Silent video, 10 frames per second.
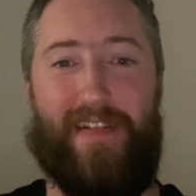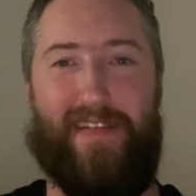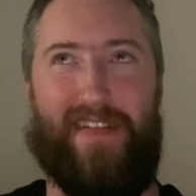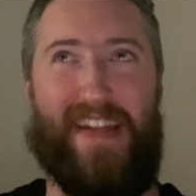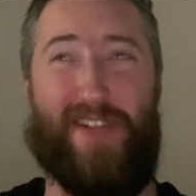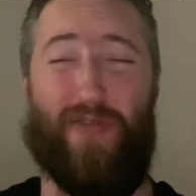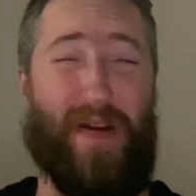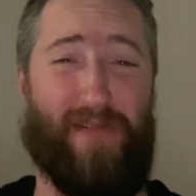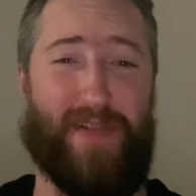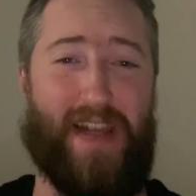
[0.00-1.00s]
the
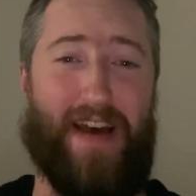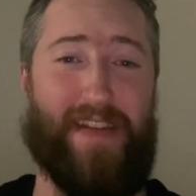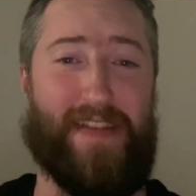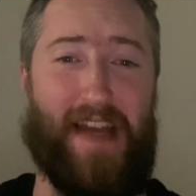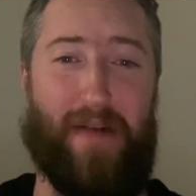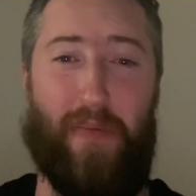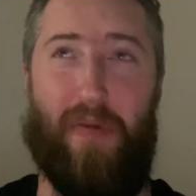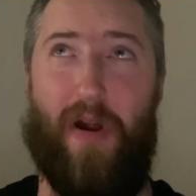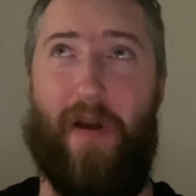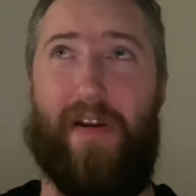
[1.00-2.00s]
instrumentals on this album
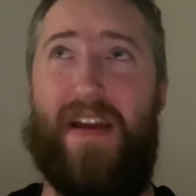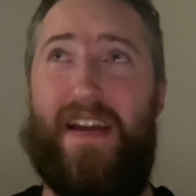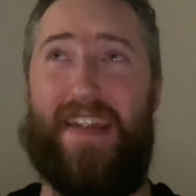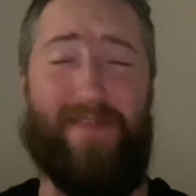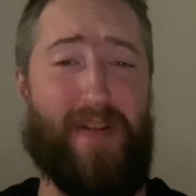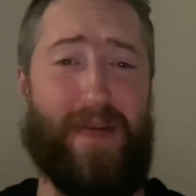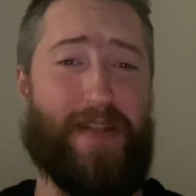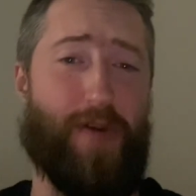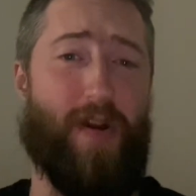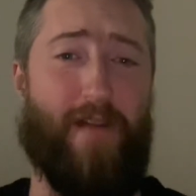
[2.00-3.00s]
are definitely a big
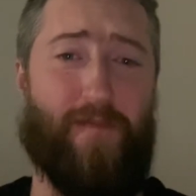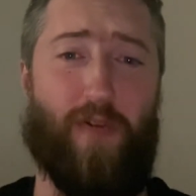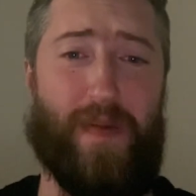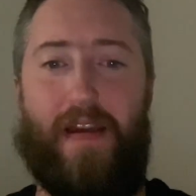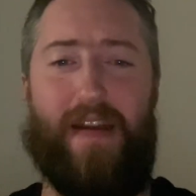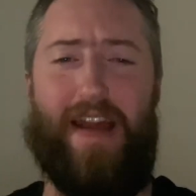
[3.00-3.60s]
turnoff for me.